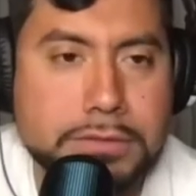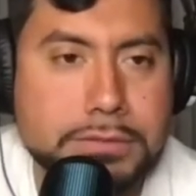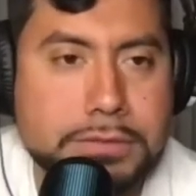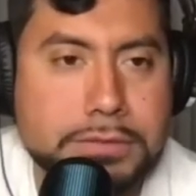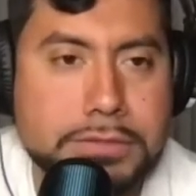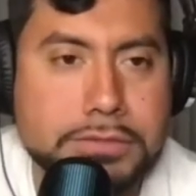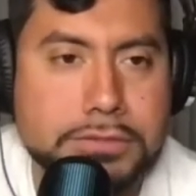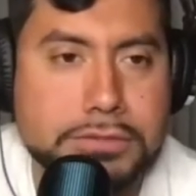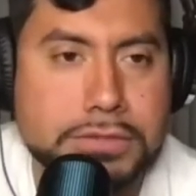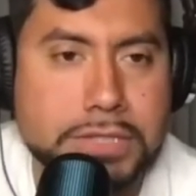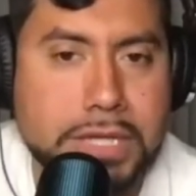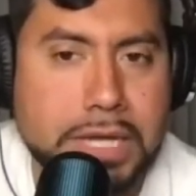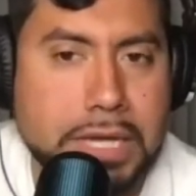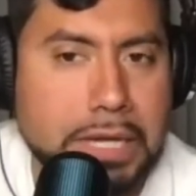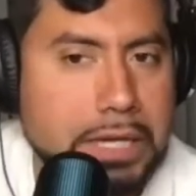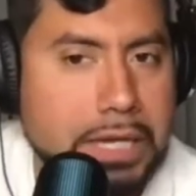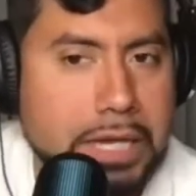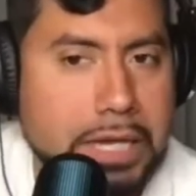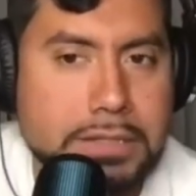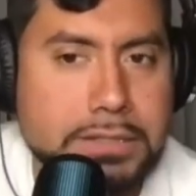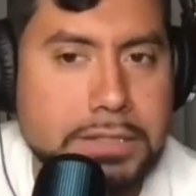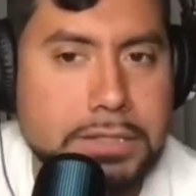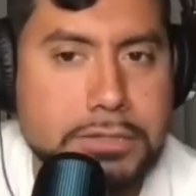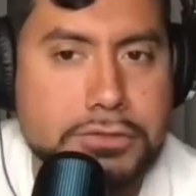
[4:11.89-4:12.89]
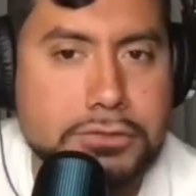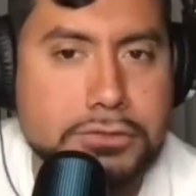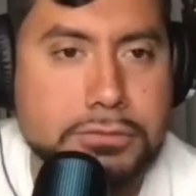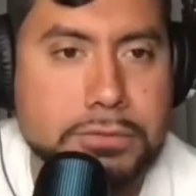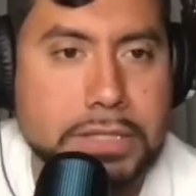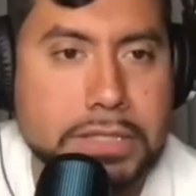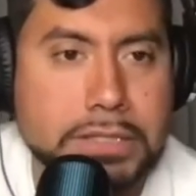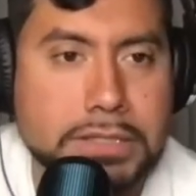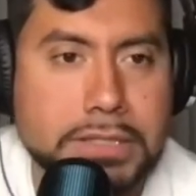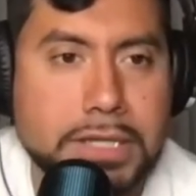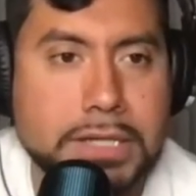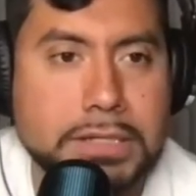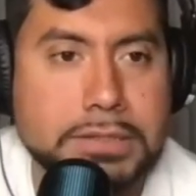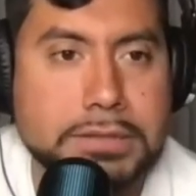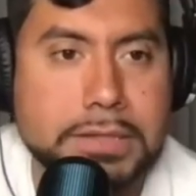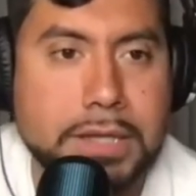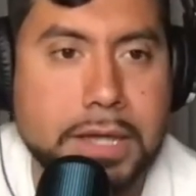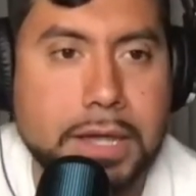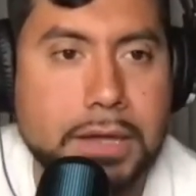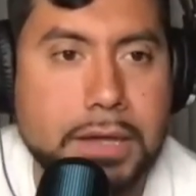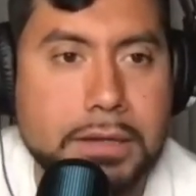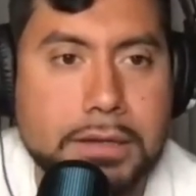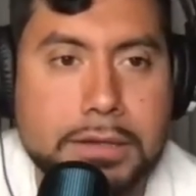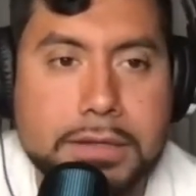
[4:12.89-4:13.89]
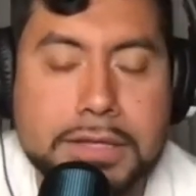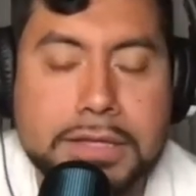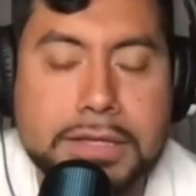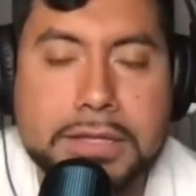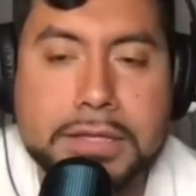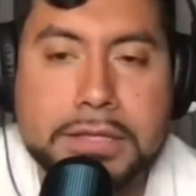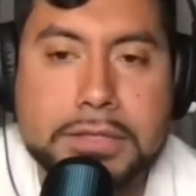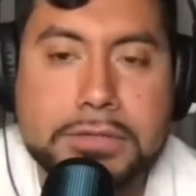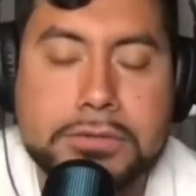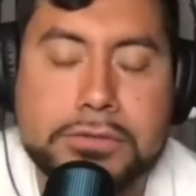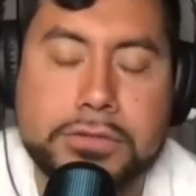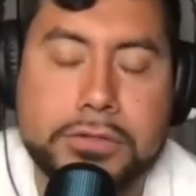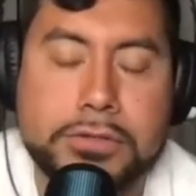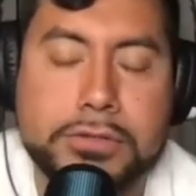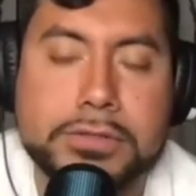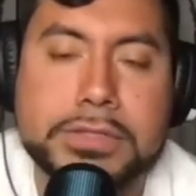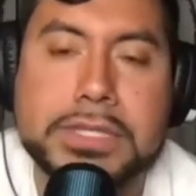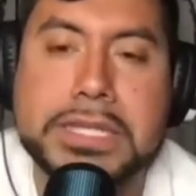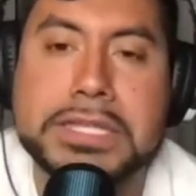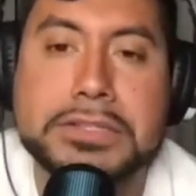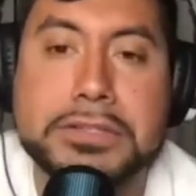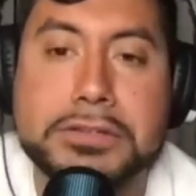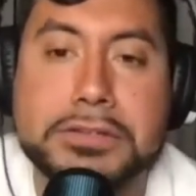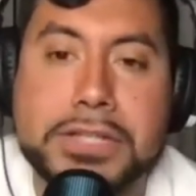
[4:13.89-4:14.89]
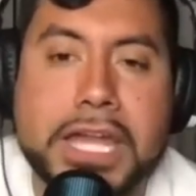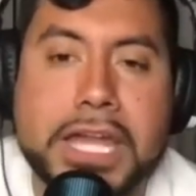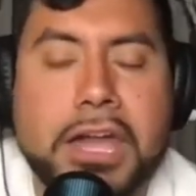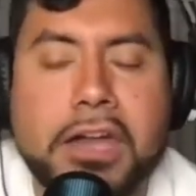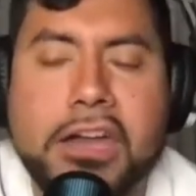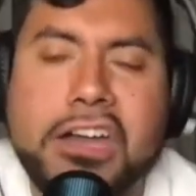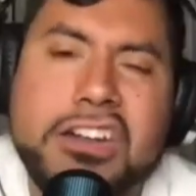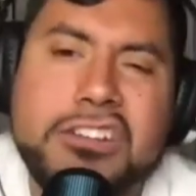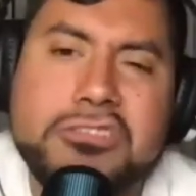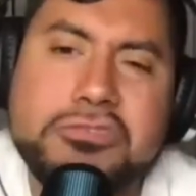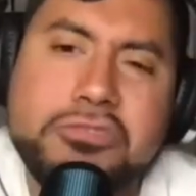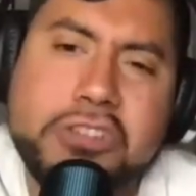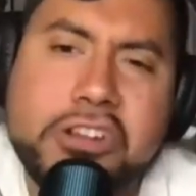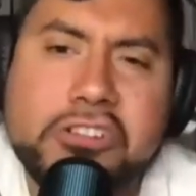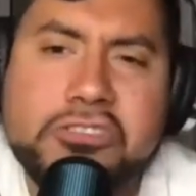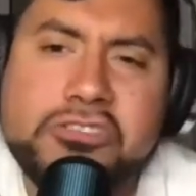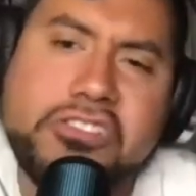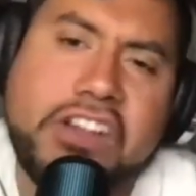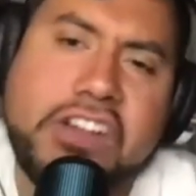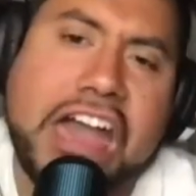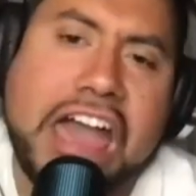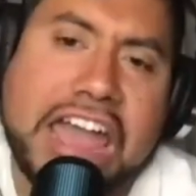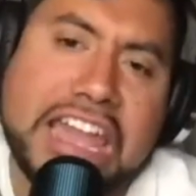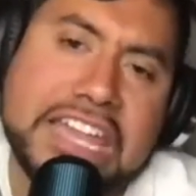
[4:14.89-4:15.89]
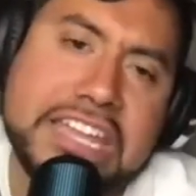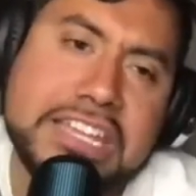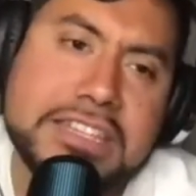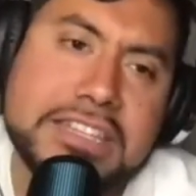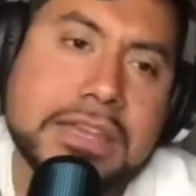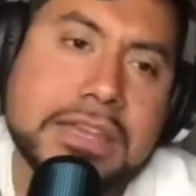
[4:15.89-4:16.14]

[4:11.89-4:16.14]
Because I can't let you in like that. And they're like, oh, we're fine.